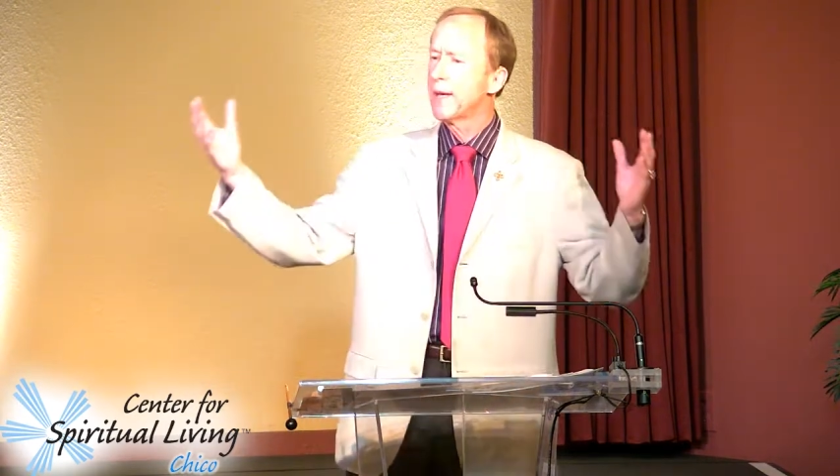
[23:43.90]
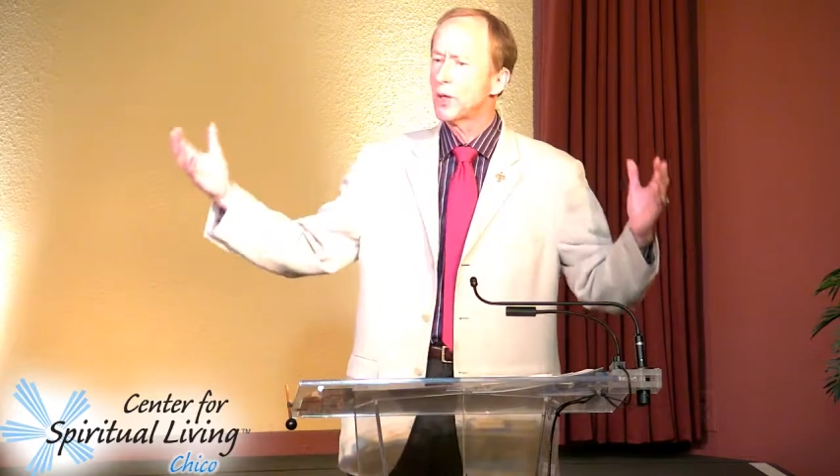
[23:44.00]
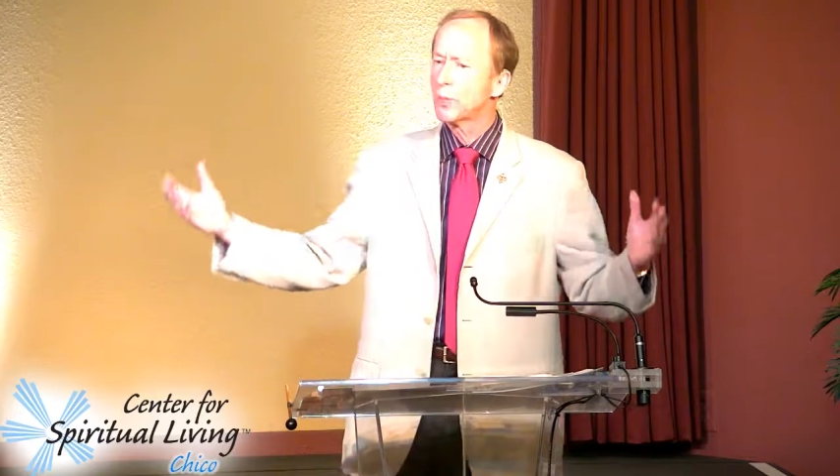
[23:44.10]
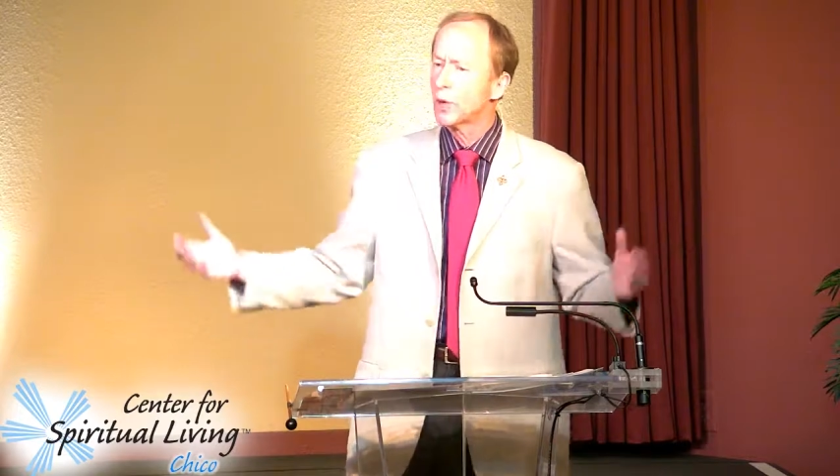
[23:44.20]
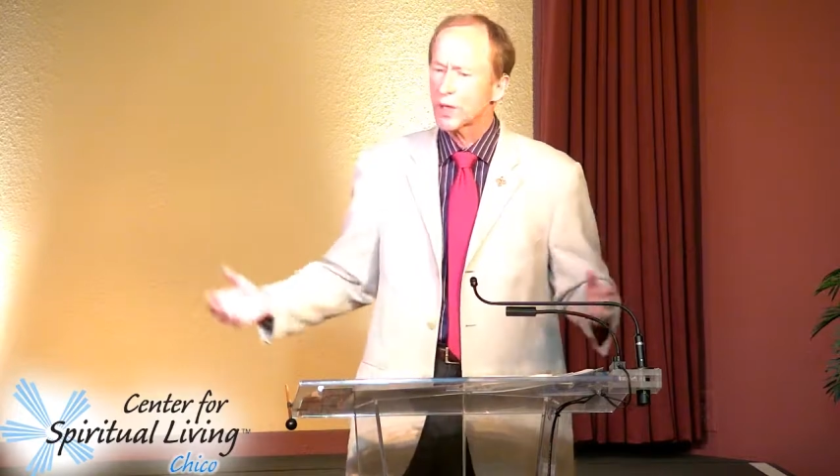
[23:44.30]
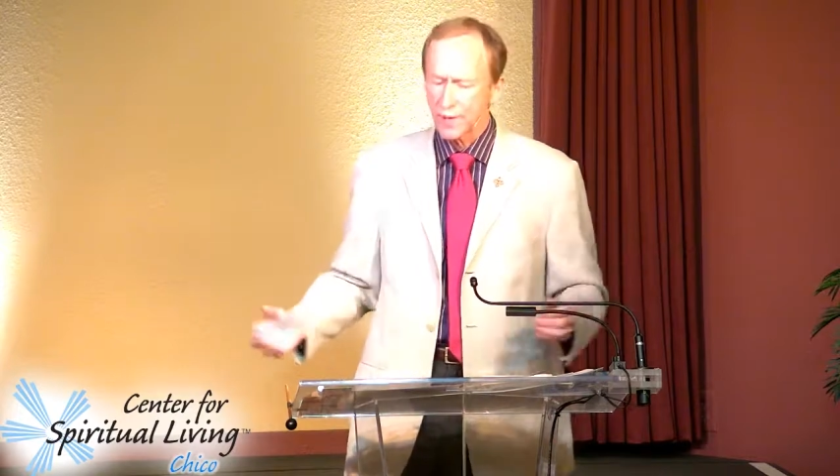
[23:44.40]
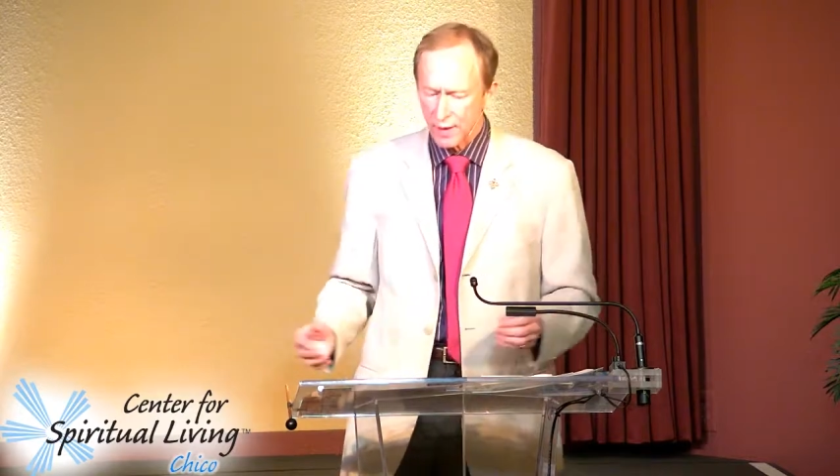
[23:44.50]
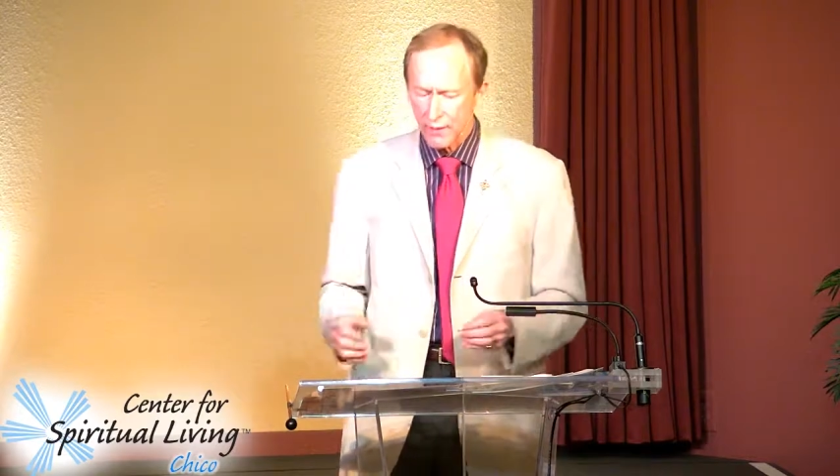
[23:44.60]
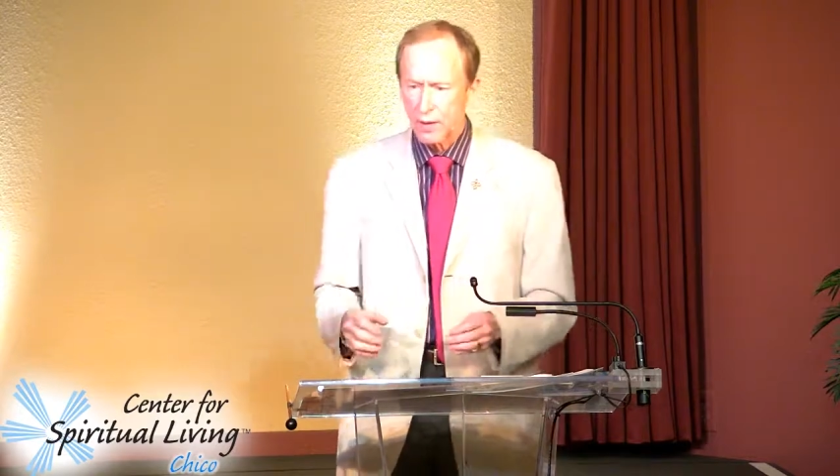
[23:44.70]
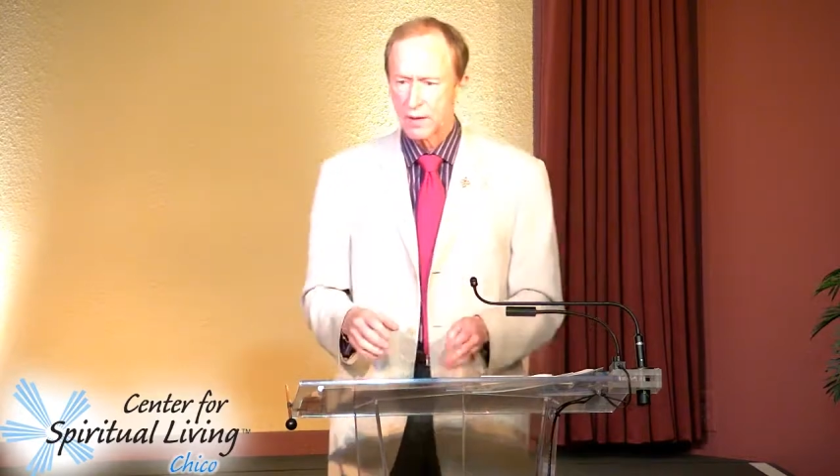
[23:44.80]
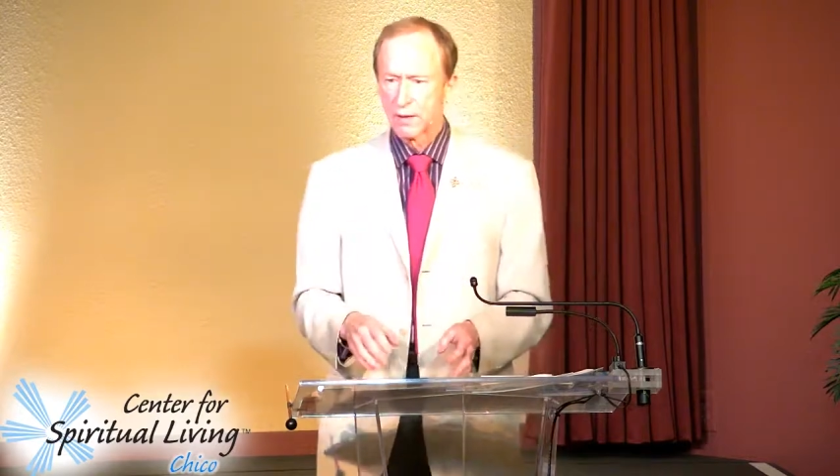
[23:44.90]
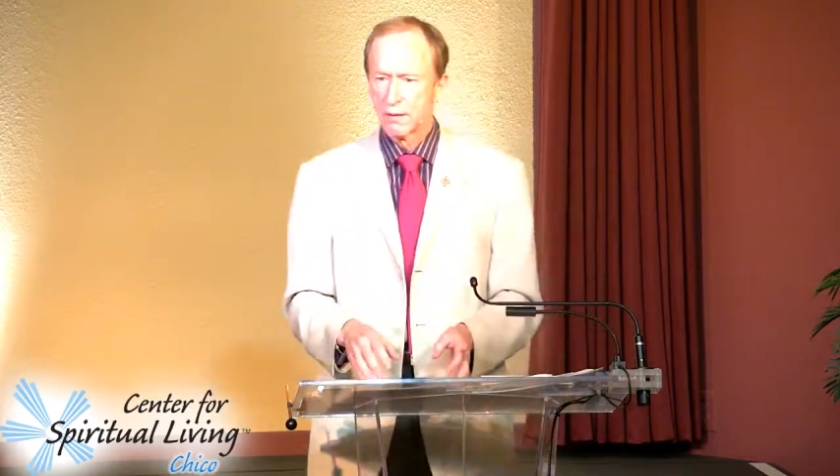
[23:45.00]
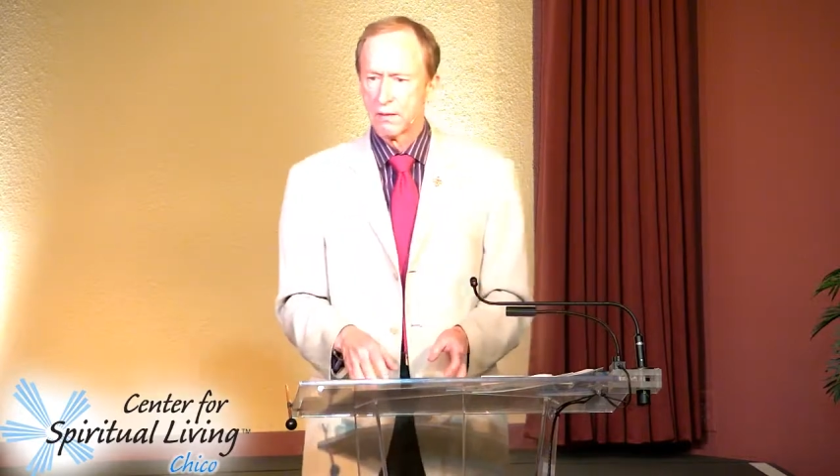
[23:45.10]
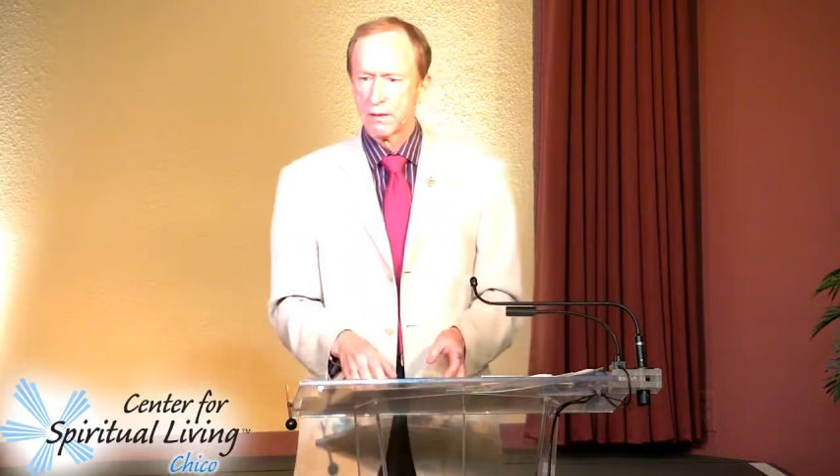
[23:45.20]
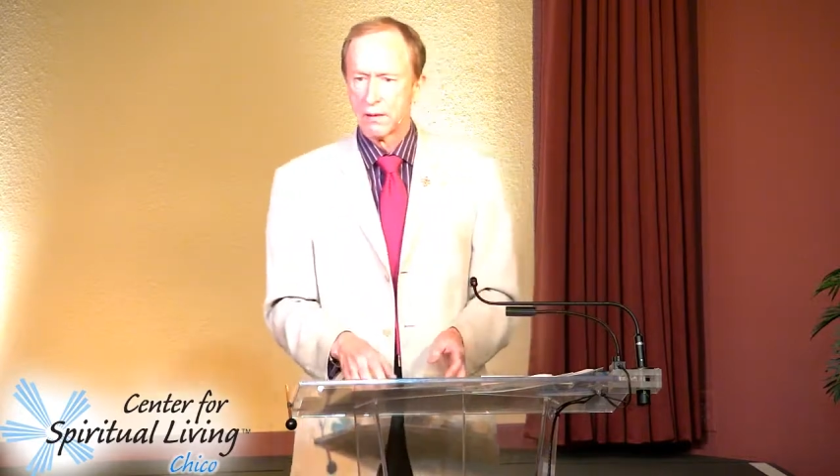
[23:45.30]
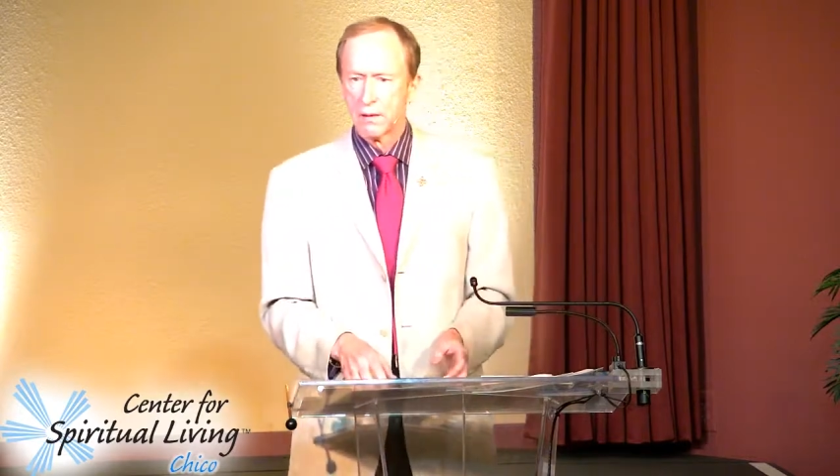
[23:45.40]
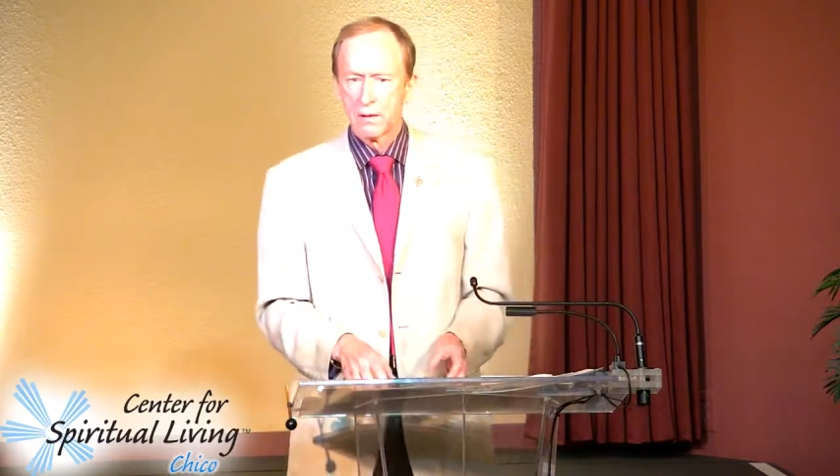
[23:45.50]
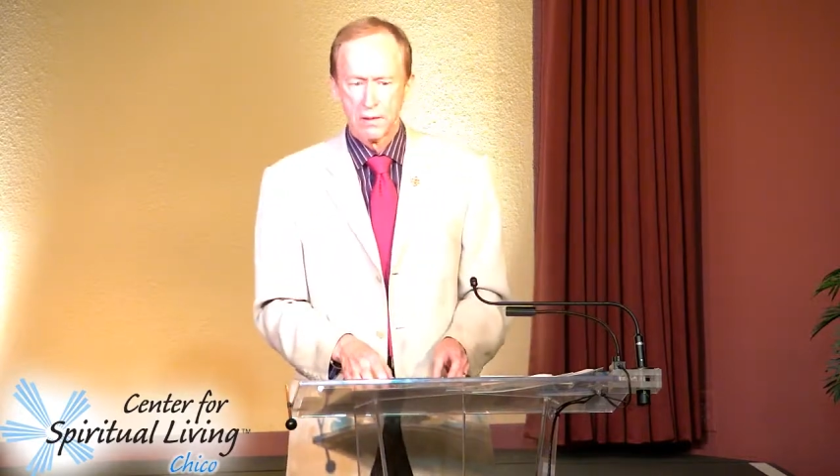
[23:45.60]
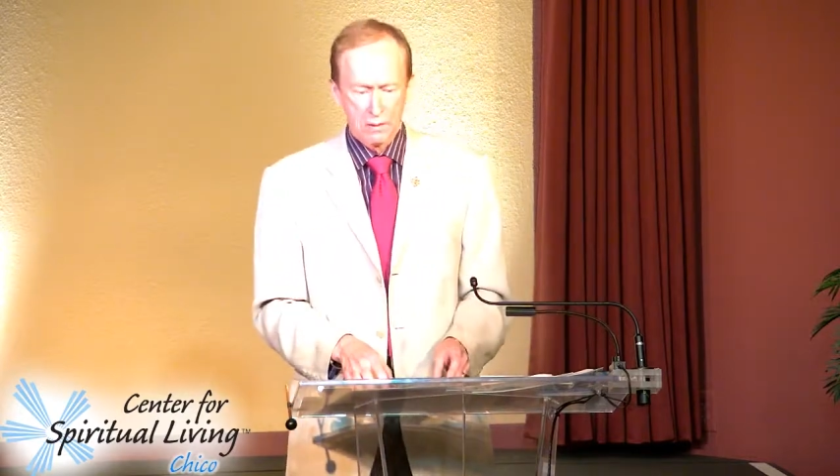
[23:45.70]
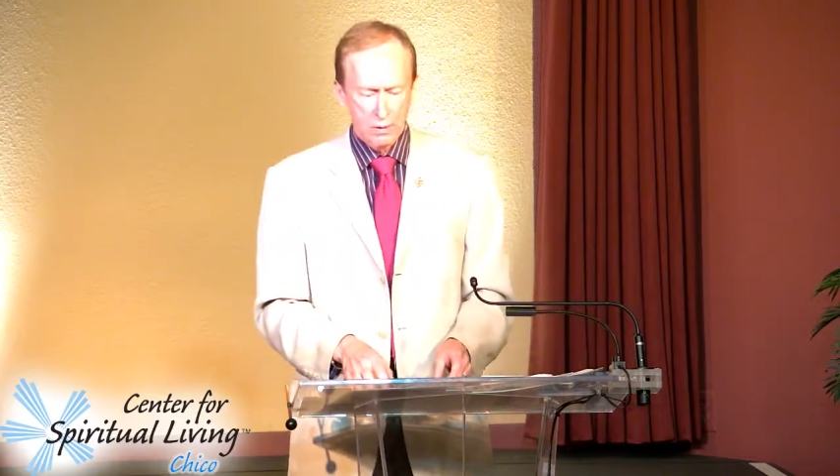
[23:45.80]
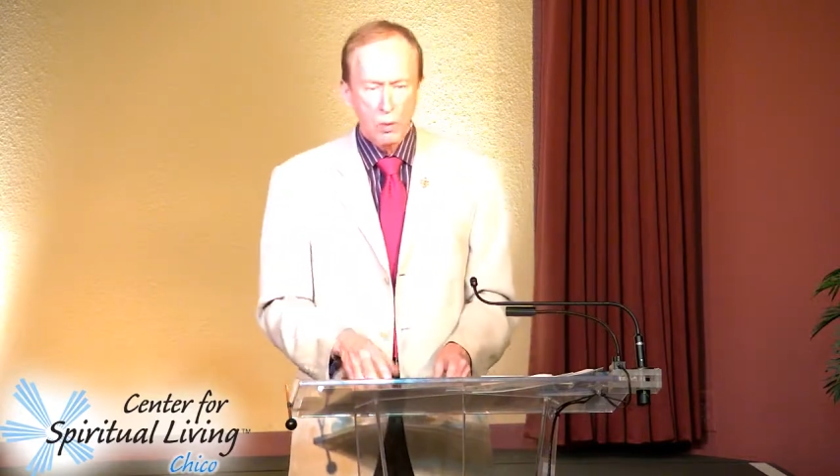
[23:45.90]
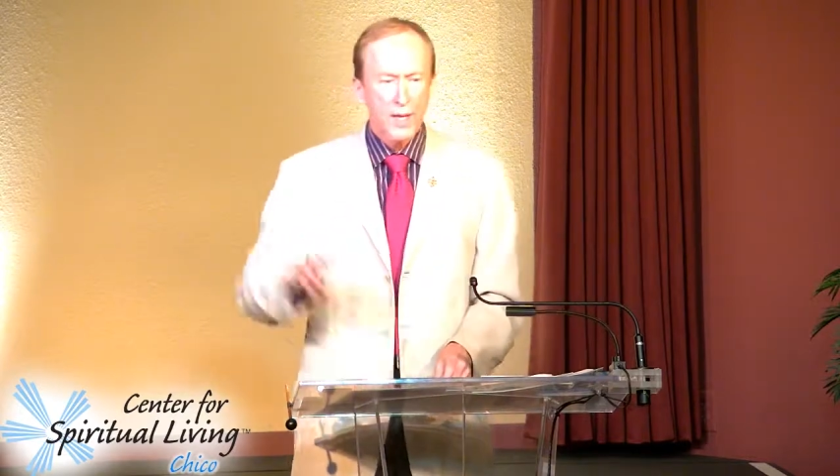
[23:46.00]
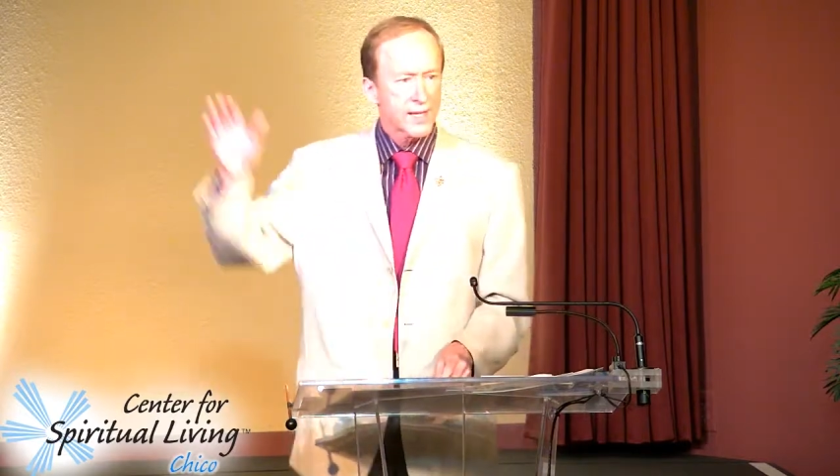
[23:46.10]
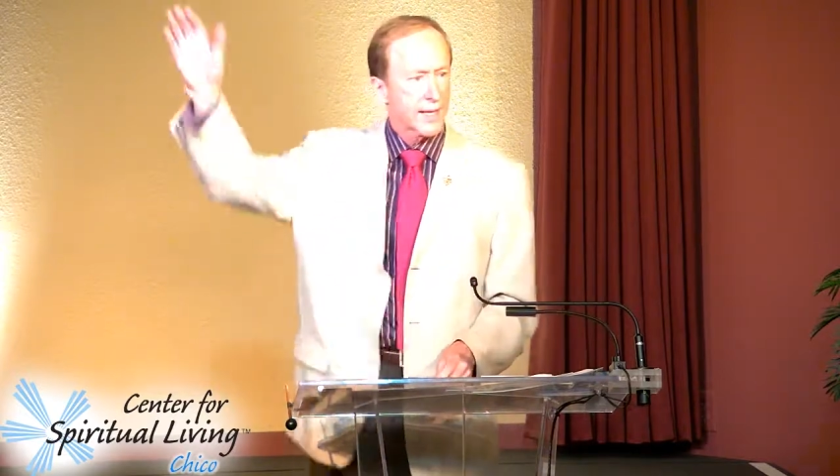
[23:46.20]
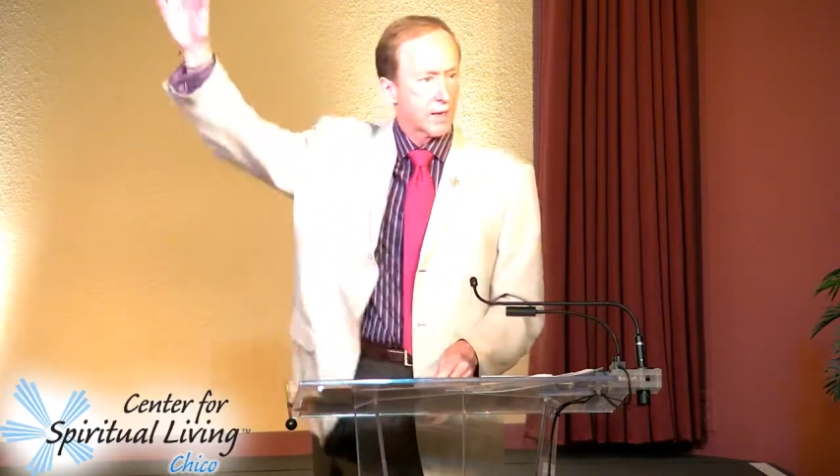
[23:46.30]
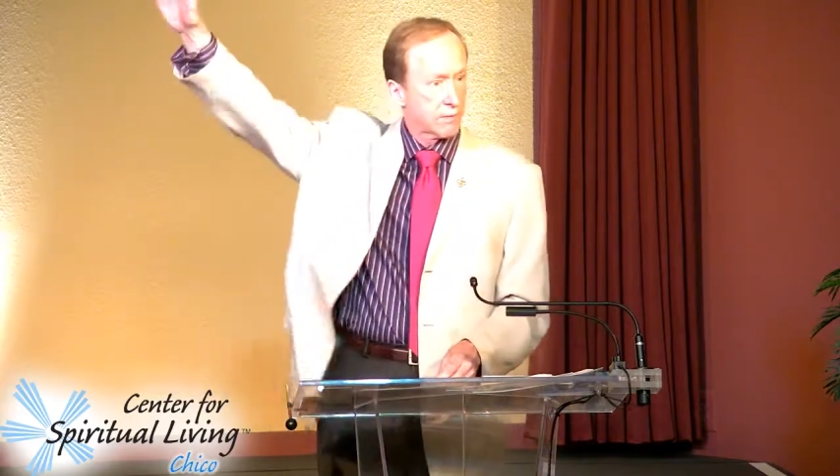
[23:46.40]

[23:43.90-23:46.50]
portions of it. Who wants that?